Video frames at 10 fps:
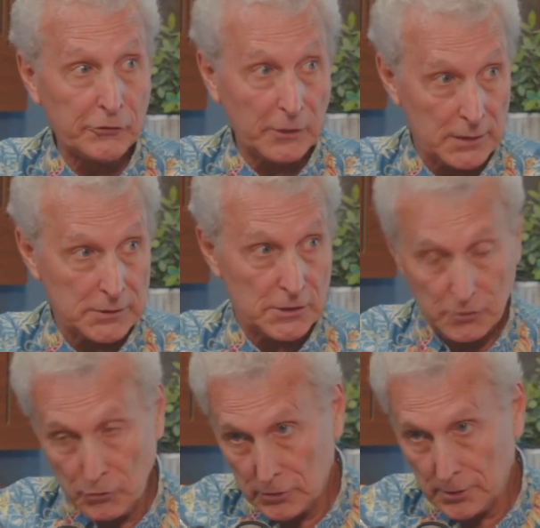
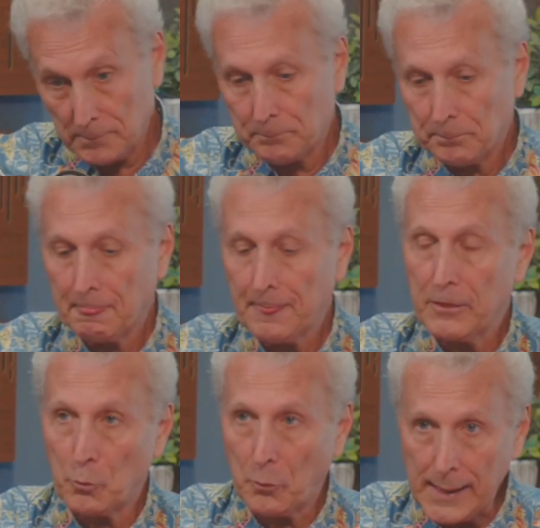Constitution,
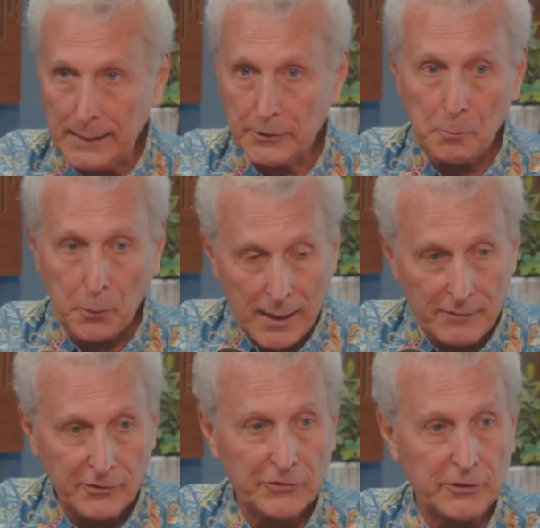the right to
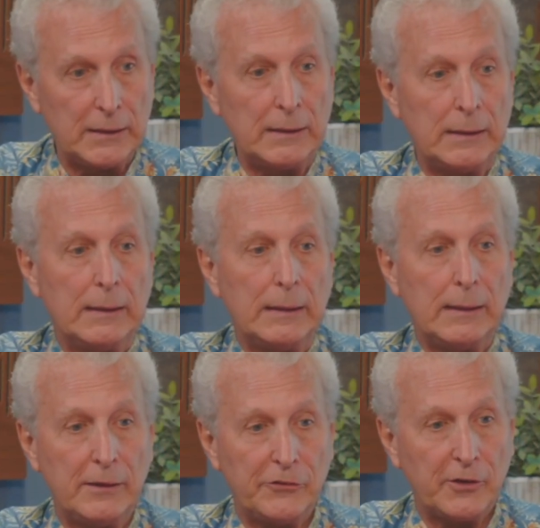privacy
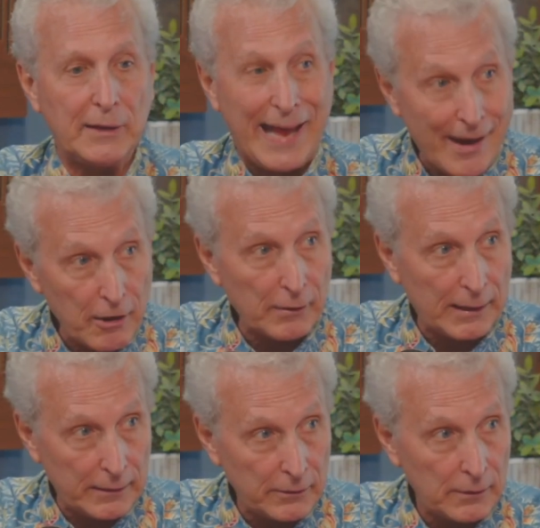is
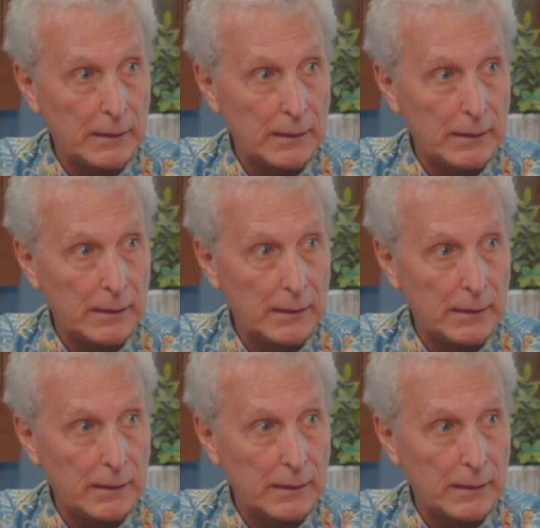inherent